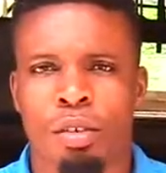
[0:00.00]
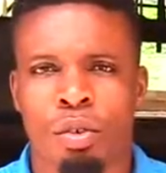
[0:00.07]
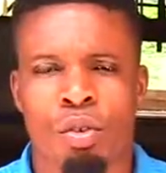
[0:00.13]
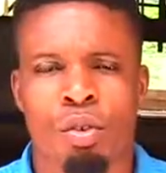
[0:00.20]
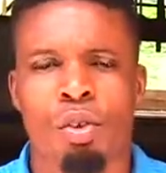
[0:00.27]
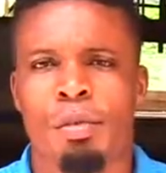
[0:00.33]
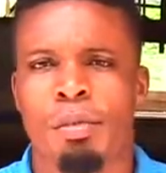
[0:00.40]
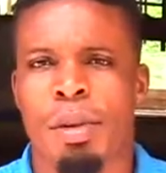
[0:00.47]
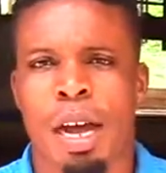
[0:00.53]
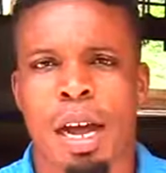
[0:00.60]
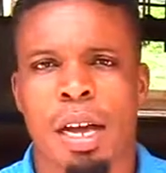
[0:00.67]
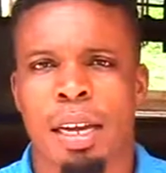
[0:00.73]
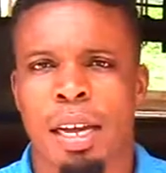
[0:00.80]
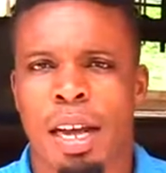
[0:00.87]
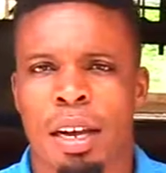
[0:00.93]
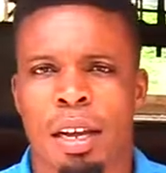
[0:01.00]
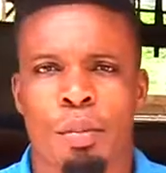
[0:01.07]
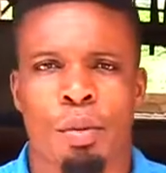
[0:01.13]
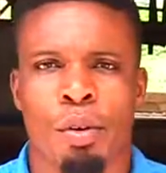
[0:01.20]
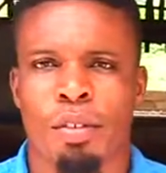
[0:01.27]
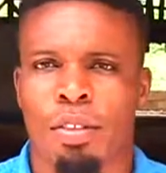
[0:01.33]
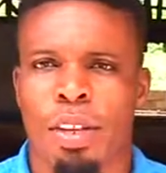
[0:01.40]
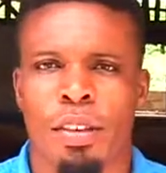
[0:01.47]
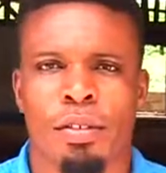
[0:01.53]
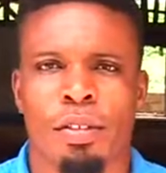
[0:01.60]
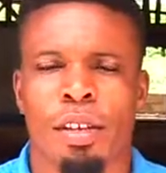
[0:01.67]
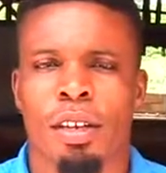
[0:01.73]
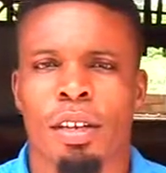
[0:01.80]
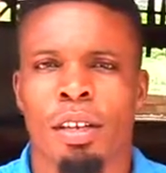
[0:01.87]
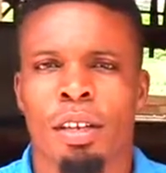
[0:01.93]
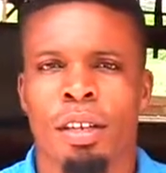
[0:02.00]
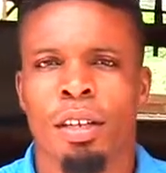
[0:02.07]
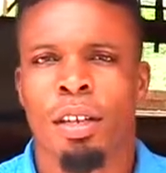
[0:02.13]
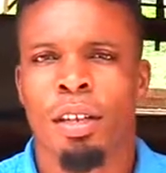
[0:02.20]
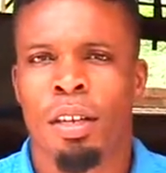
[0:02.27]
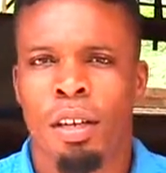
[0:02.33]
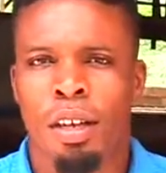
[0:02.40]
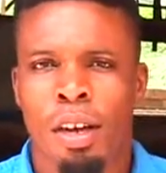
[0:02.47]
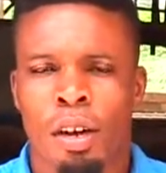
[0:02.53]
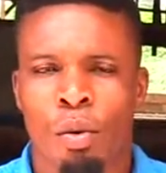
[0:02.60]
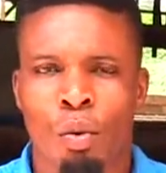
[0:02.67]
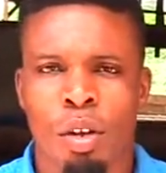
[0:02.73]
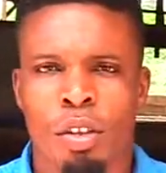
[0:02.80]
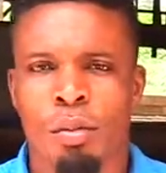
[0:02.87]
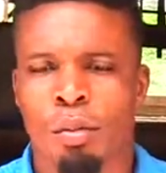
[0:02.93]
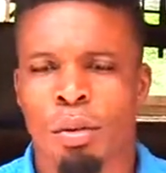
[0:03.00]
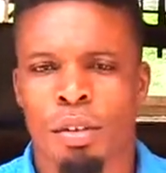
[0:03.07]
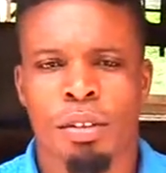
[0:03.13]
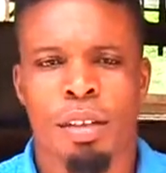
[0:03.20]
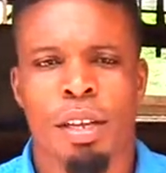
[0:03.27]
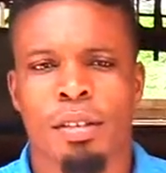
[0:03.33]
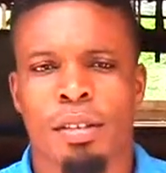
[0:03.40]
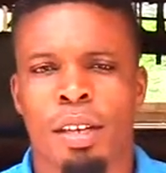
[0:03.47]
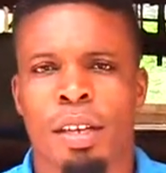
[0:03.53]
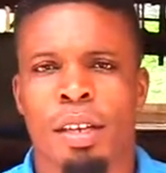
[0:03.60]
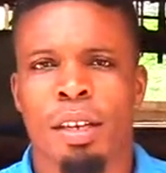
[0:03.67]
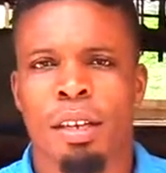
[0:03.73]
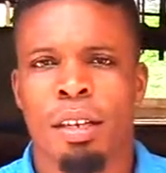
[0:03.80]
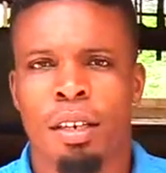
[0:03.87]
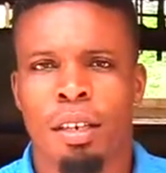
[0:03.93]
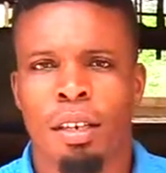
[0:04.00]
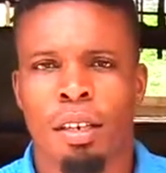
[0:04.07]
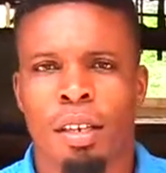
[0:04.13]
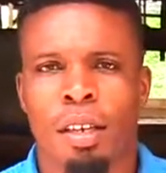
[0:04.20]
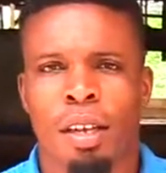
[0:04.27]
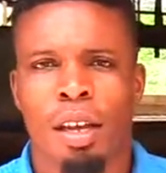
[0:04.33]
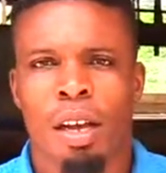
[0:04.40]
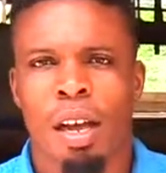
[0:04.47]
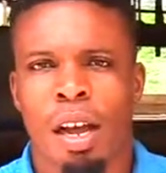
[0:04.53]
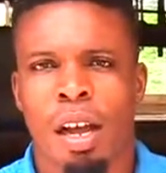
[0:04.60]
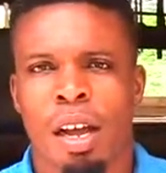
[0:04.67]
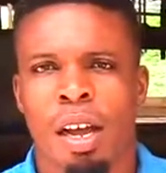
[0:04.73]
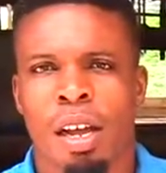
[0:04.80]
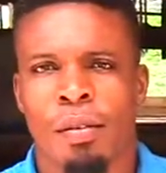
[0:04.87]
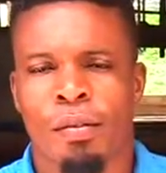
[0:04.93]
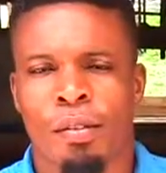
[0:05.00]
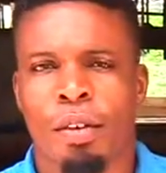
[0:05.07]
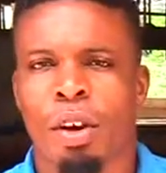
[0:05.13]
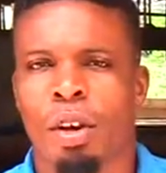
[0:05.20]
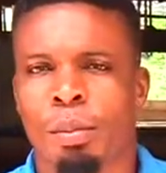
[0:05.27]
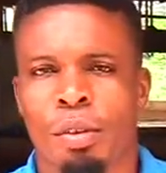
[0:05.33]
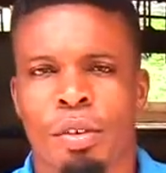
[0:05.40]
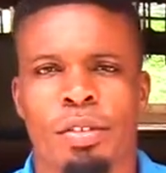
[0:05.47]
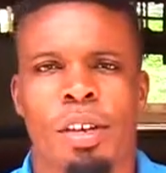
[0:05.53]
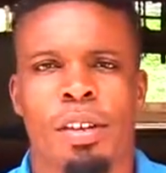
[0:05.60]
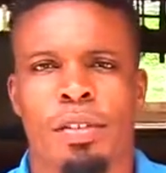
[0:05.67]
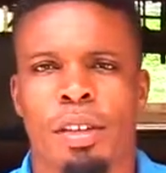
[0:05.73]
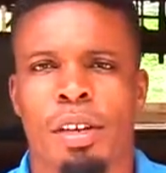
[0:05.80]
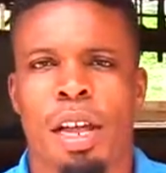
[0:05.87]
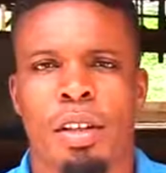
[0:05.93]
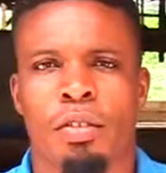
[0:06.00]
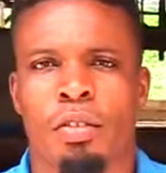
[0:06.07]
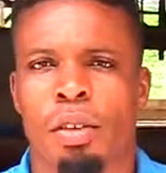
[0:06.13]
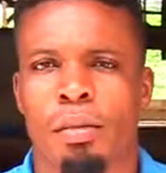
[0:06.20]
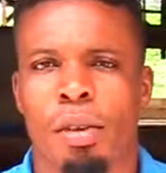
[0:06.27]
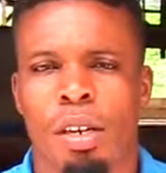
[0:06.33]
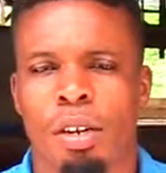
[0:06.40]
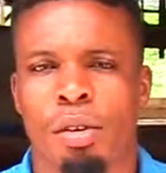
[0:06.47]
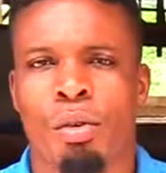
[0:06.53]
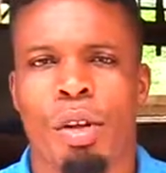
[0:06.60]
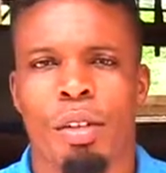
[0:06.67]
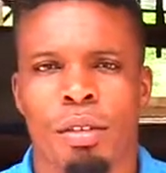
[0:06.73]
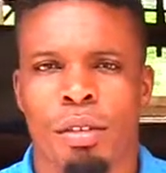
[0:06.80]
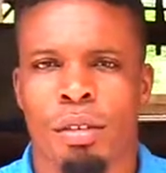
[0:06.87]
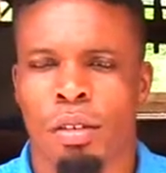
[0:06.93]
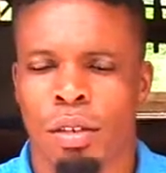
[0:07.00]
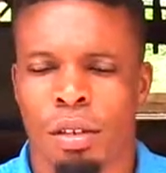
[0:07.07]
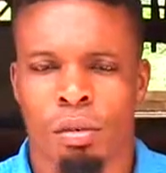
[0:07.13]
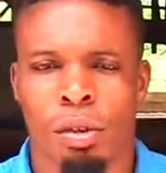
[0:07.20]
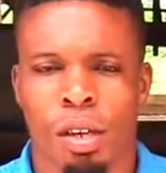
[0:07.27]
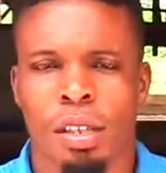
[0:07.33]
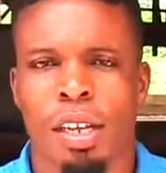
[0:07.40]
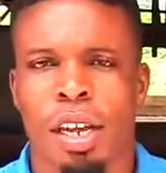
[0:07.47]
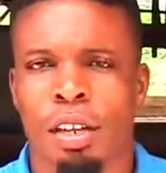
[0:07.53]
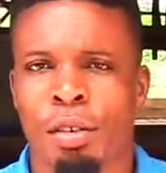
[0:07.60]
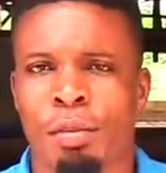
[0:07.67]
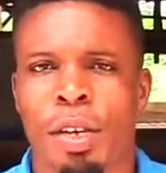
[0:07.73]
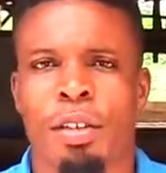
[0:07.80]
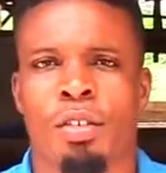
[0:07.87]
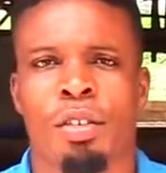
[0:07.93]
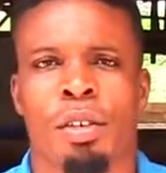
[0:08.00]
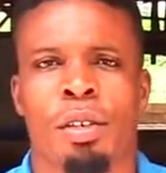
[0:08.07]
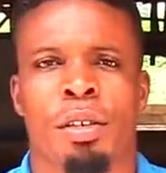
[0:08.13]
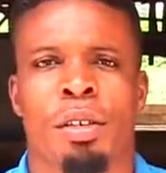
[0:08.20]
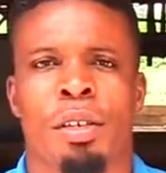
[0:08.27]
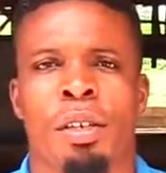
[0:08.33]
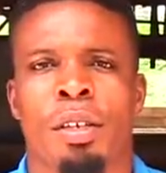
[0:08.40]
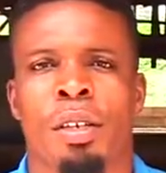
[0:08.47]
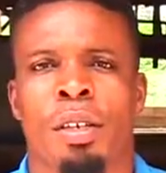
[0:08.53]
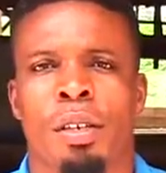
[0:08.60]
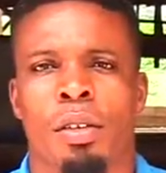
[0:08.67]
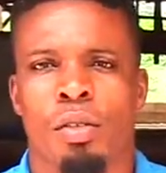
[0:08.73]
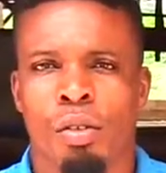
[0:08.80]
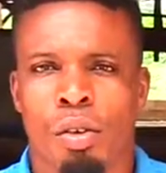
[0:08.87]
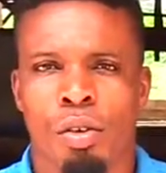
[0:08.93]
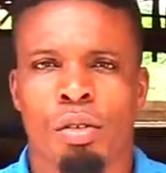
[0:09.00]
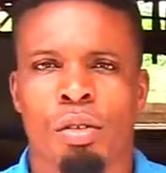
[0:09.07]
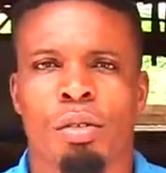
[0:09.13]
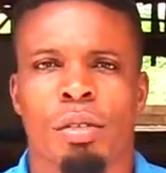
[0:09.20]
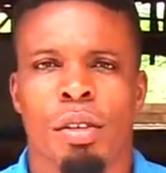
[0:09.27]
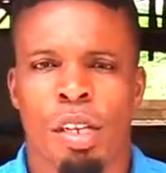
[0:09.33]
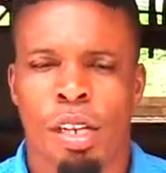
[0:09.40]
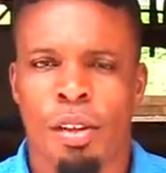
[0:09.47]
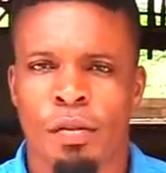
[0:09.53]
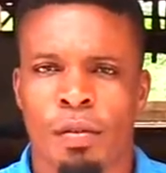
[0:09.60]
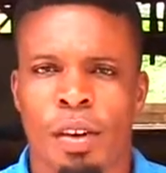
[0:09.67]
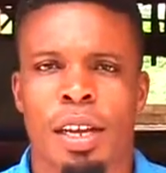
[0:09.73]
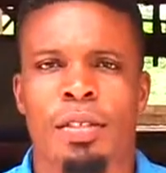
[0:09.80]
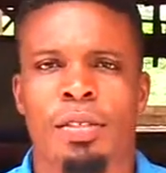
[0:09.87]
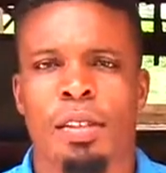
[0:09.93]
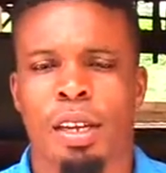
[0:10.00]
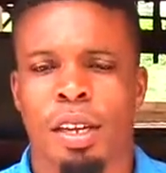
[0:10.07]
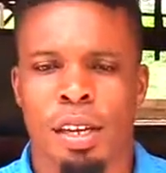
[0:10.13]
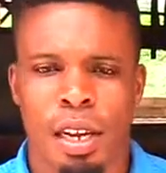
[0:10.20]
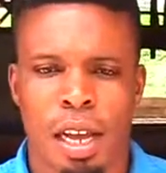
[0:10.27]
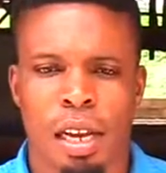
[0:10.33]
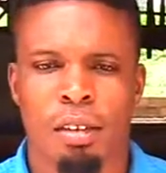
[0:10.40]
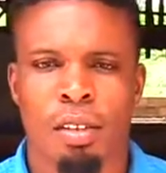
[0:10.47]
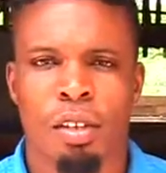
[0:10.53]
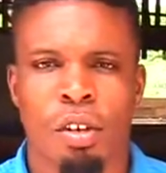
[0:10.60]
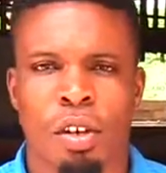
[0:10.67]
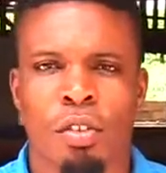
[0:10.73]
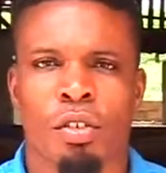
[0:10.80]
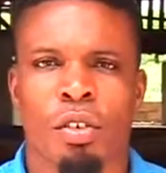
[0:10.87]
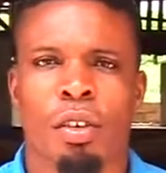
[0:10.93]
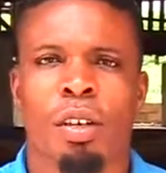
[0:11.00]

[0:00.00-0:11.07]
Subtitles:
cucumber, garri processing, wheat processing, flour processing, and so many. What can you mention? So invest in agriculture.